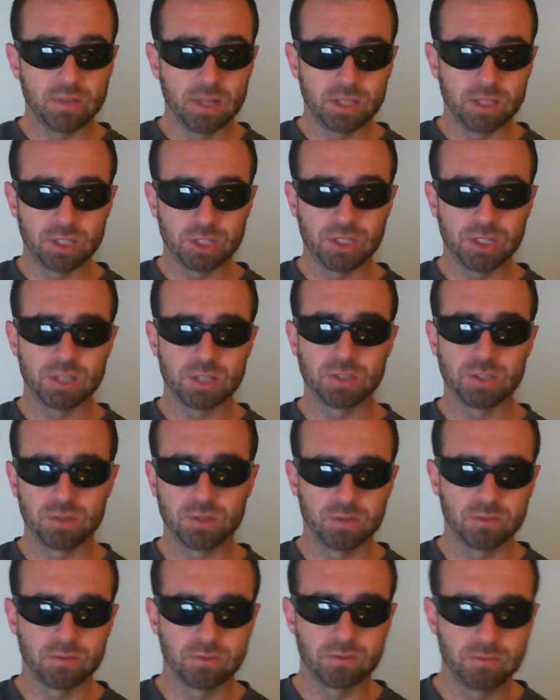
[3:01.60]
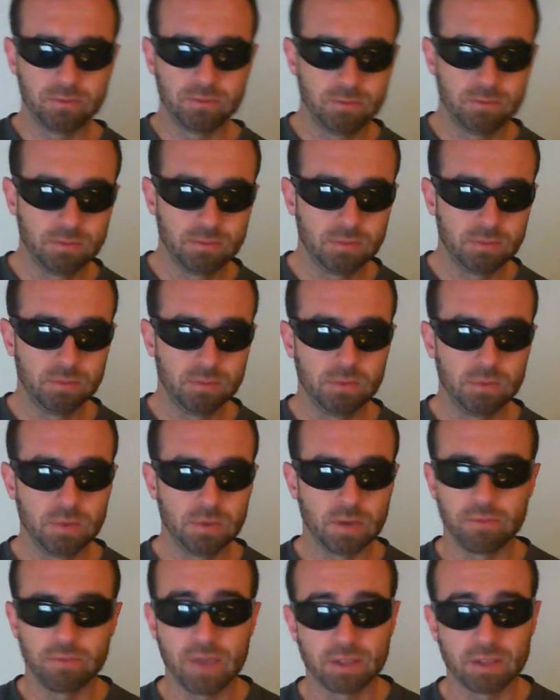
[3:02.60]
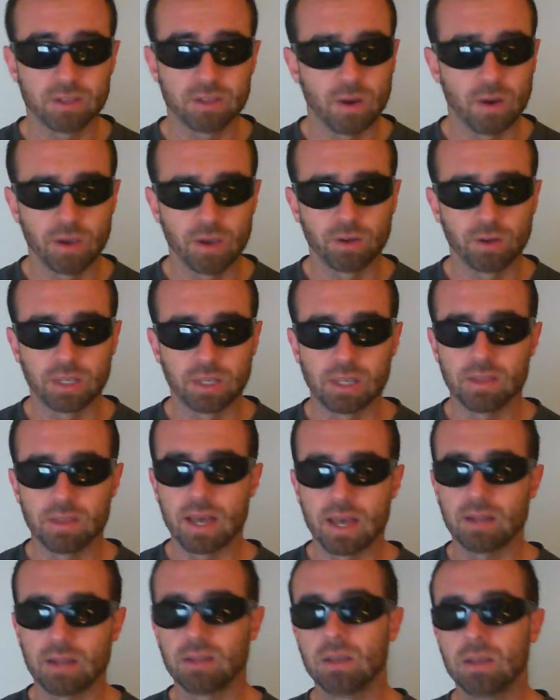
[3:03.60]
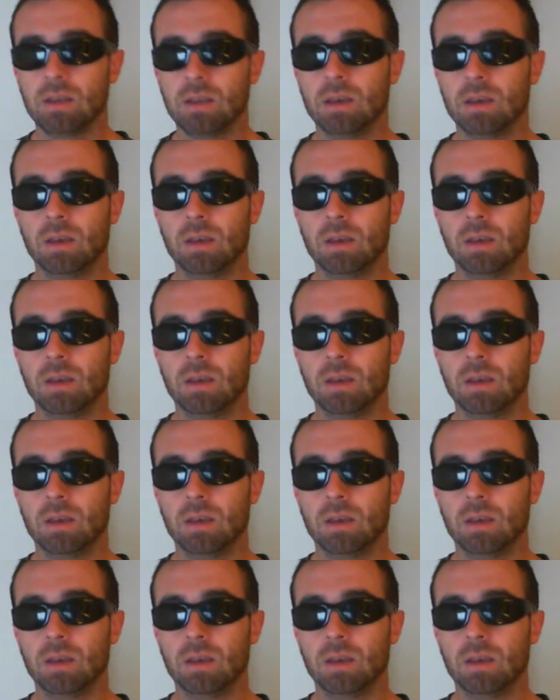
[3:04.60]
Lynchian sort of effect going on here, that